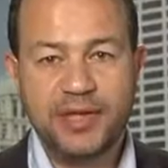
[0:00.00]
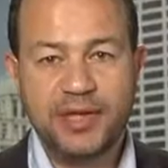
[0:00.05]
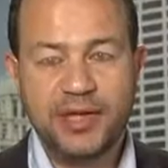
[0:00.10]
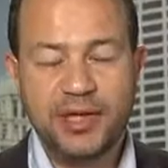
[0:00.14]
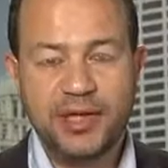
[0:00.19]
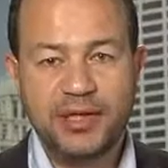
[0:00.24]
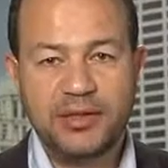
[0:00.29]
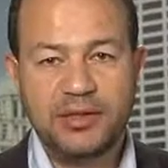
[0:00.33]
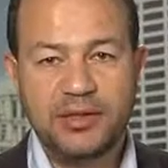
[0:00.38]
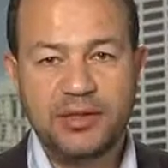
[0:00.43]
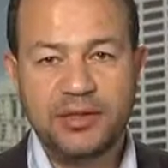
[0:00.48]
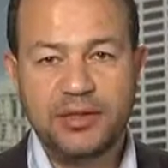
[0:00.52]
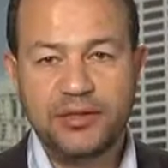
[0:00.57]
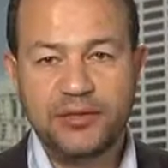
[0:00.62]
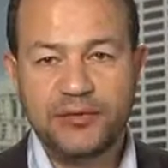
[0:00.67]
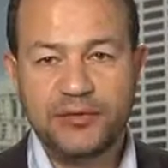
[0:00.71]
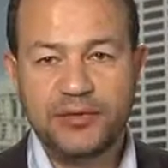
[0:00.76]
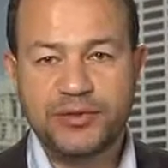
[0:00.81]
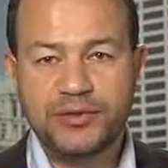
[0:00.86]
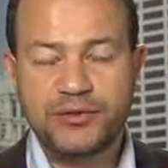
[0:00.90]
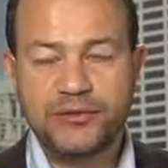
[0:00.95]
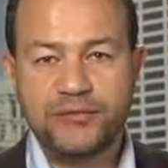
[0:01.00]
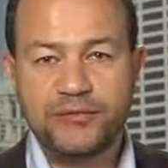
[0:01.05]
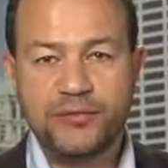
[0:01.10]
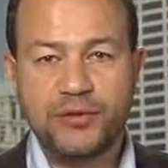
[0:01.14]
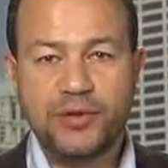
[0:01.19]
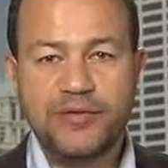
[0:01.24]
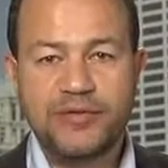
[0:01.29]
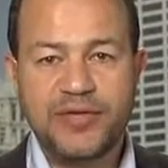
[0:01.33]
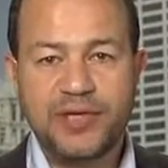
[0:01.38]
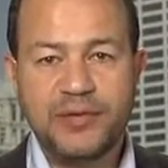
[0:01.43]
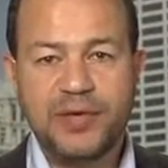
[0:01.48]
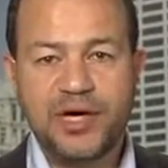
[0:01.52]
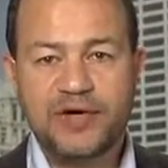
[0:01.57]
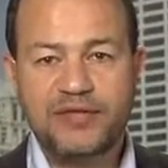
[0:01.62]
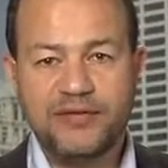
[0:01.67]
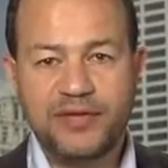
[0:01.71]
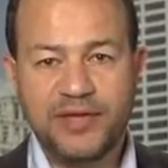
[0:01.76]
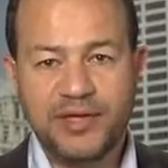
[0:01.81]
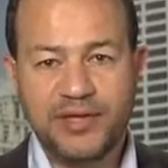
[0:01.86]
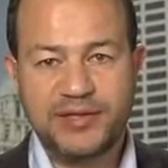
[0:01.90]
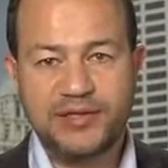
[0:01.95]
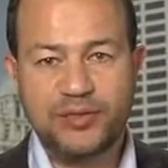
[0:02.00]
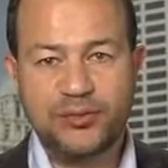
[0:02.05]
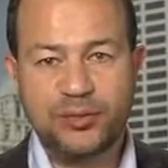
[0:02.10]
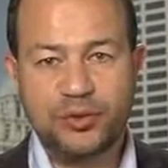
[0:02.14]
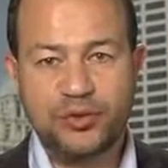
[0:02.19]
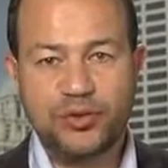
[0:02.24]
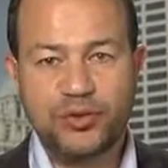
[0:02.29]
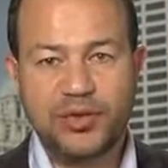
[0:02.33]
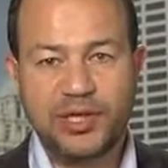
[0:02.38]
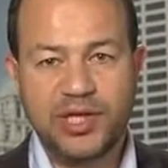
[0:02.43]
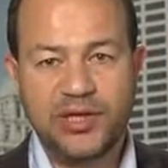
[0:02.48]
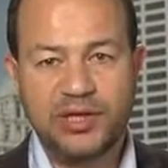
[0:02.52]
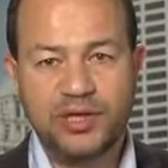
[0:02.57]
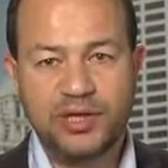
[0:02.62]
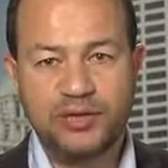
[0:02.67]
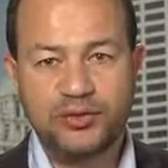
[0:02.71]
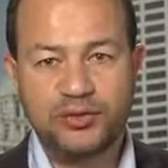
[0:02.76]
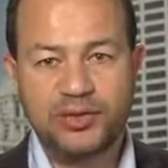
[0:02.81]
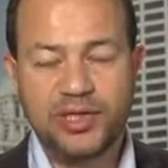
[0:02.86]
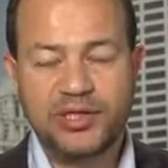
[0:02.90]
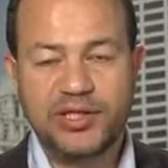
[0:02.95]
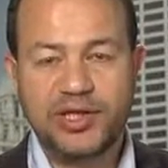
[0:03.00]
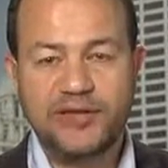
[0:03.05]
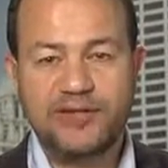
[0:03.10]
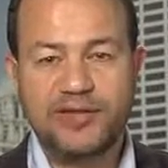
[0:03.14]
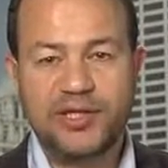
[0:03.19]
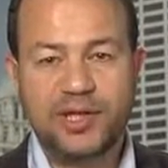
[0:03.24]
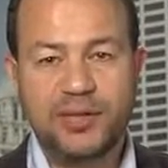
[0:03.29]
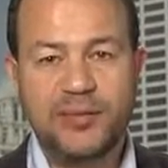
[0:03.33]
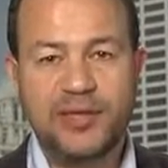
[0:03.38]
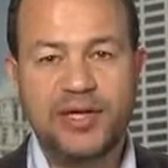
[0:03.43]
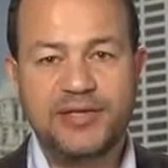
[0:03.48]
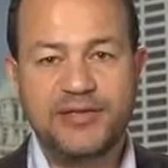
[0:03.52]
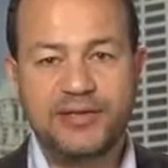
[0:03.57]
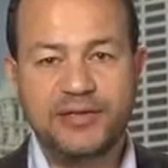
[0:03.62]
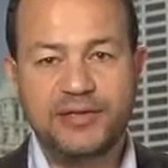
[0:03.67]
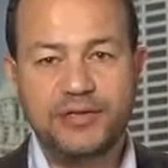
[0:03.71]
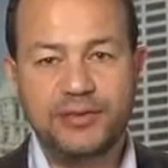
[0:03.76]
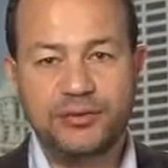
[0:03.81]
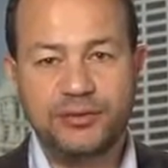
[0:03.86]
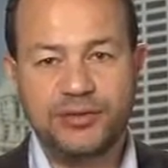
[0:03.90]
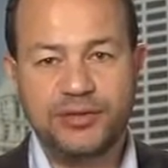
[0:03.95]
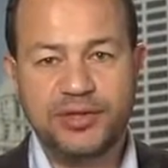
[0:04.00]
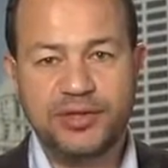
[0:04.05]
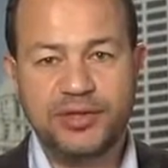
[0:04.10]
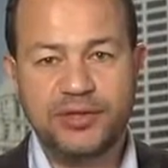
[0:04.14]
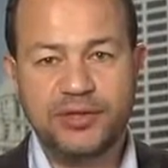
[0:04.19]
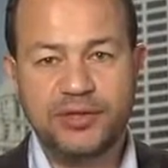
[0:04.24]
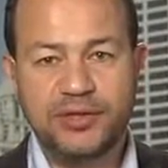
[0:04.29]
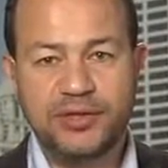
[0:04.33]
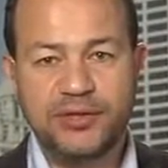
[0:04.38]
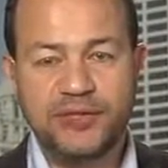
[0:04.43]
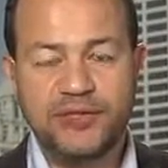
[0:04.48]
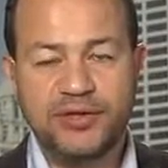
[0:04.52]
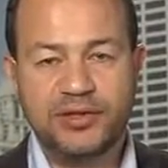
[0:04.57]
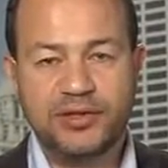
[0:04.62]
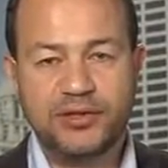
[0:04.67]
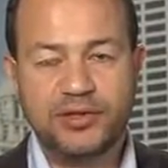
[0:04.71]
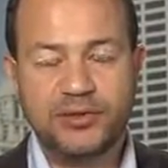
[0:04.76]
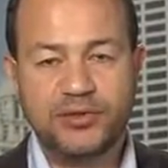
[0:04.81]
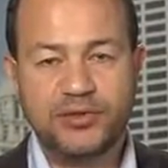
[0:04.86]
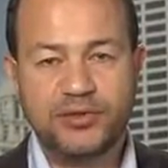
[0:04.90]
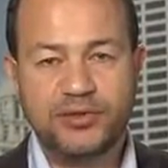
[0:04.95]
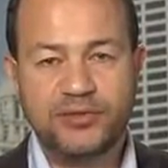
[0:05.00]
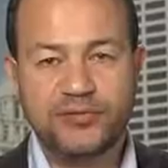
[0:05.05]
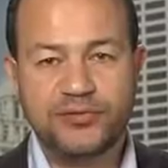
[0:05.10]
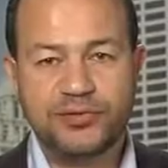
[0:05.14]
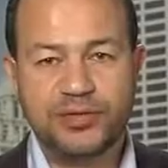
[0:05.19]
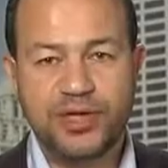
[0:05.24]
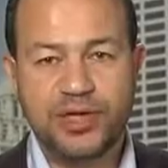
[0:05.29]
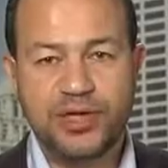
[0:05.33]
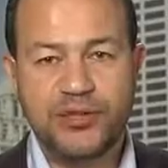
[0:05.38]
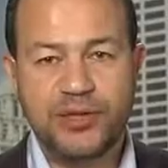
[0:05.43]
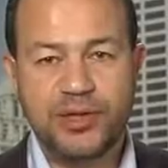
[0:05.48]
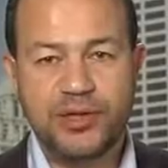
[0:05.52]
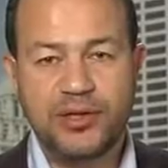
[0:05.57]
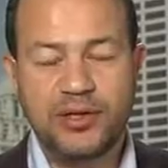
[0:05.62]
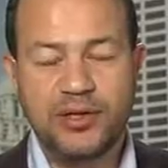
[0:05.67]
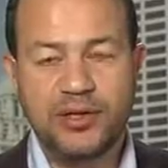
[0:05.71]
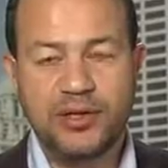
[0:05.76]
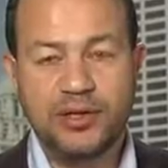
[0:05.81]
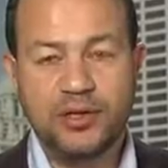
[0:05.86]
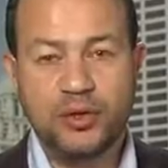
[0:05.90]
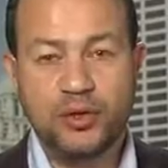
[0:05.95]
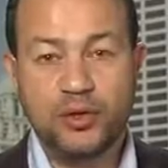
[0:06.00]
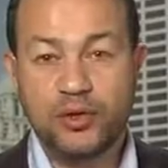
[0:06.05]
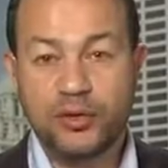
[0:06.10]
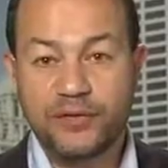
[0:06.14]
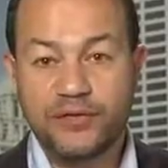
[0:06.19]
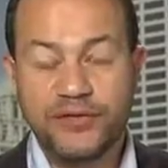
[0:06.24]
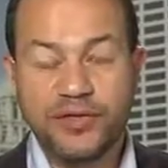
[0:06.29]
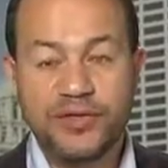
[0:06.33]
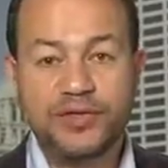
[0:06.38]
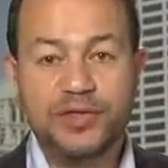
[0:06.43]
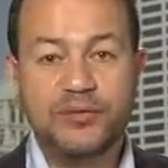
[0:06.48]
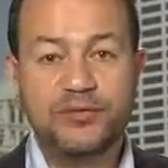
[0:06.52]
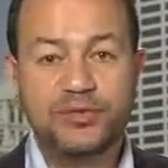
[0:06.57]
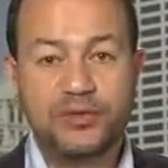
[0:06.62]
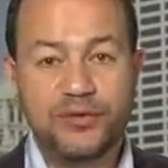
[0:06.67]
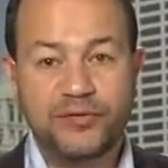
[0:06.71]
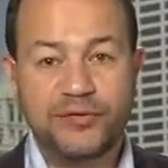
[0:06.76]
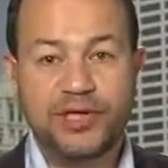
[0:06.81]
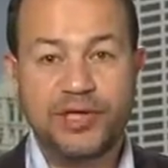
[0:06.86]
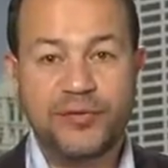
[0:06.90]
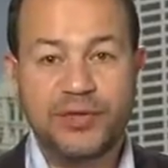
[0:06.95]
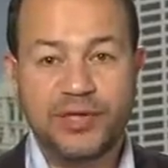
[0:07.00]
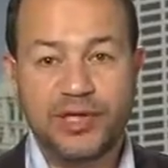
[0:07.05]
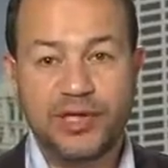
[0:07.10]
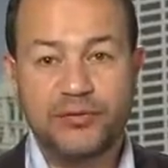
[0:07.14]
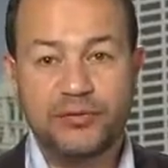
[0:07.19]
And so few of them are very small, and they do not have the capacity to treat victims of trauma or victims of chemical